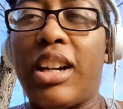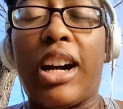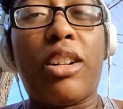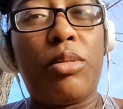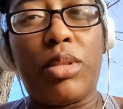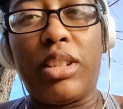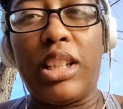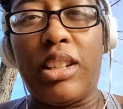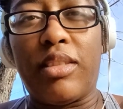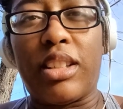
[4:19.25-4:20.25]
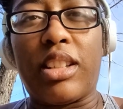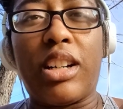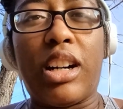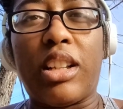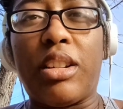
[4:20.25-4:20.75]
I don't believe that the
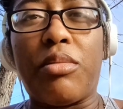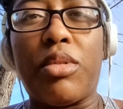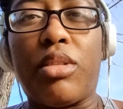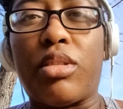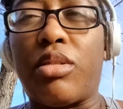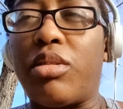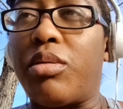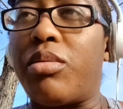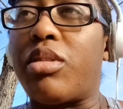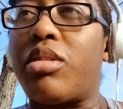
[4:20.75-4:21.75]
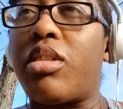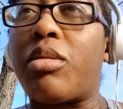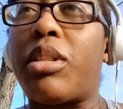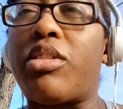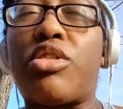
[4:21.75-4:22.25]
God that we're all told to talk
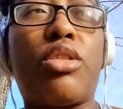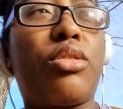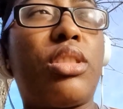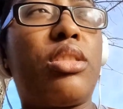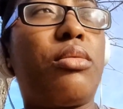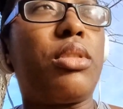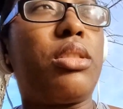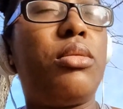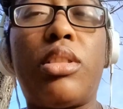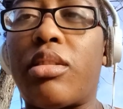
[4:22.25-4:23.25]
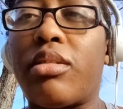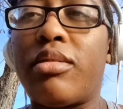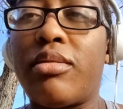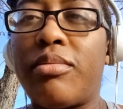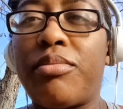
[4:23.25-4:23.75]
about in church is the real one.
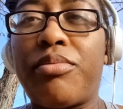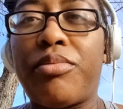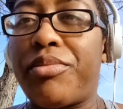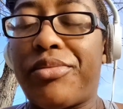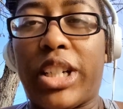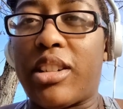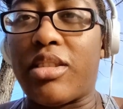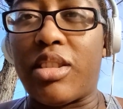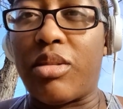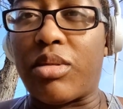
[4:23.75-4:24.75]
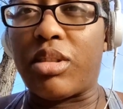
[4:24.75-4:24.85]
I just don't.